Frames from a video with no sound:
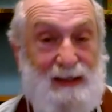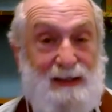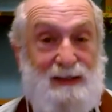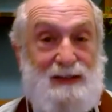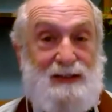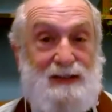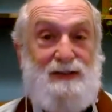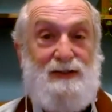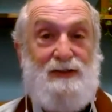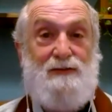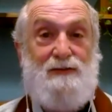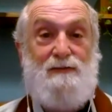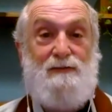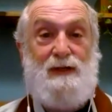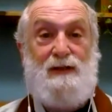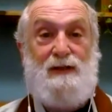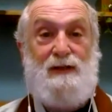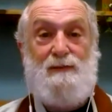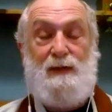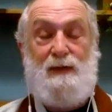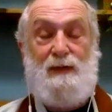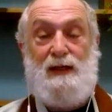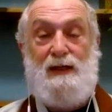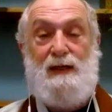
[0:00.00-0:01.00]
it's still with
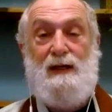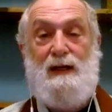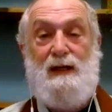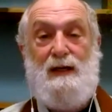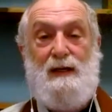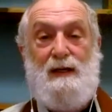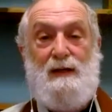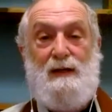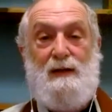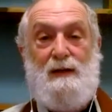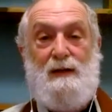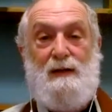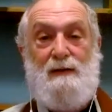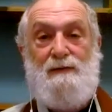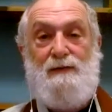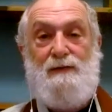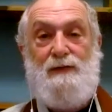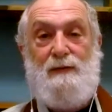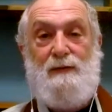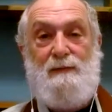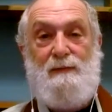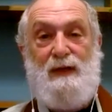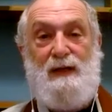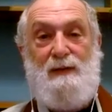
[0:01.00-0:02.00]
me, for
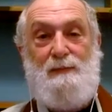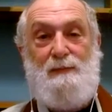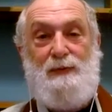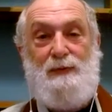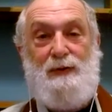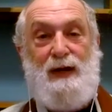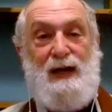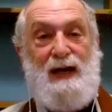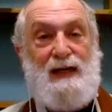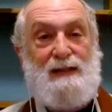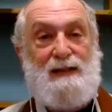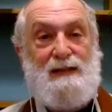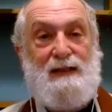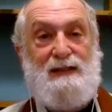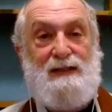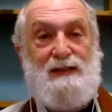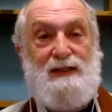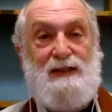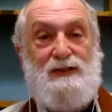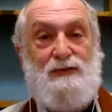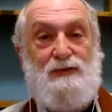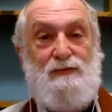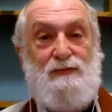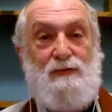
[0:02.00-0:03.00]
me, practice
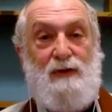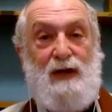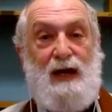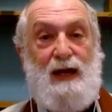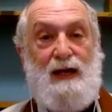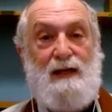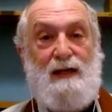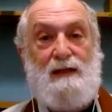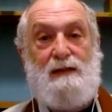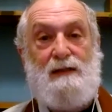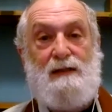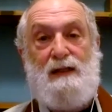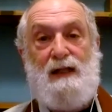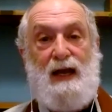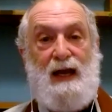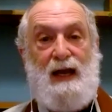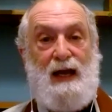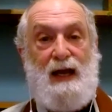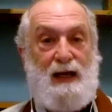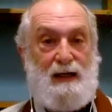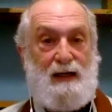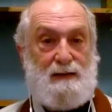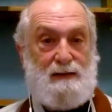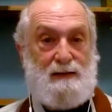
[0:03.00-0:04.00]
is a radical
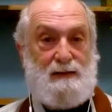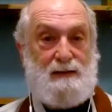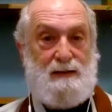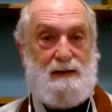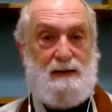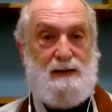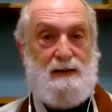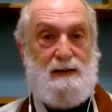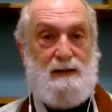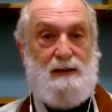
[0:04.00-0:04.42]
act.